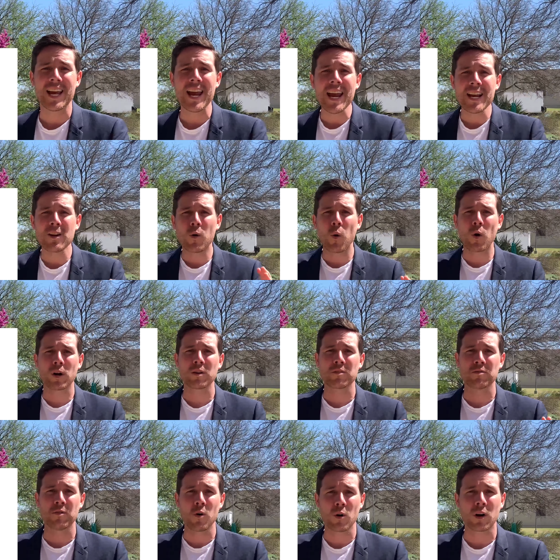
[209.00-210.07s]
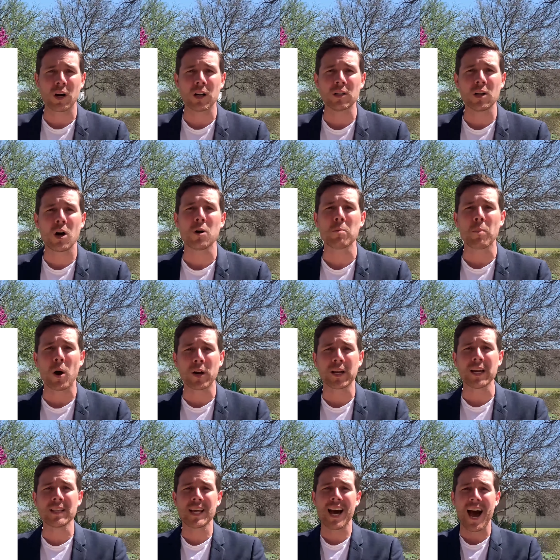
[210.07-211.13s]
in Q4 alone,
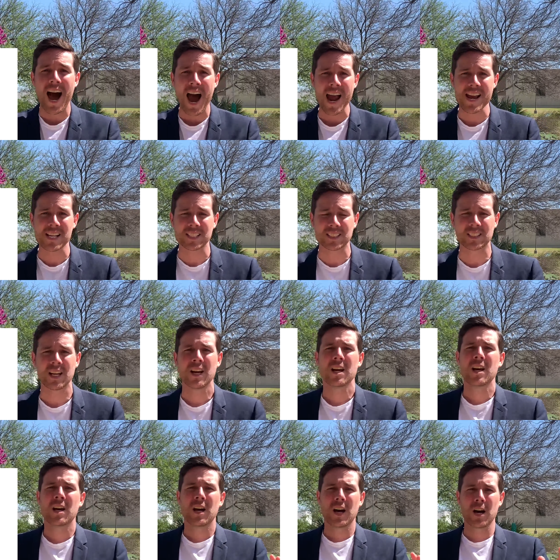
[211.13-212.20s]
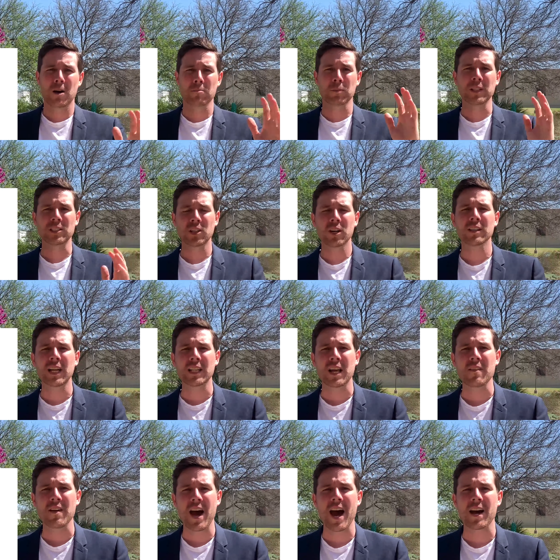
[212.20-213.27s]
marking the highest return that
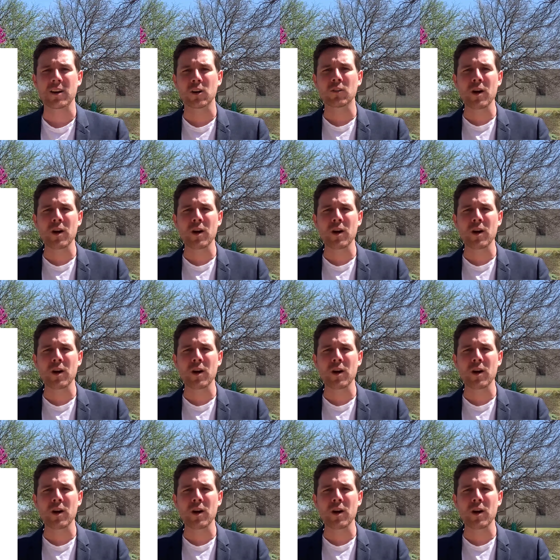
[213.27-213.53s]
they've had, or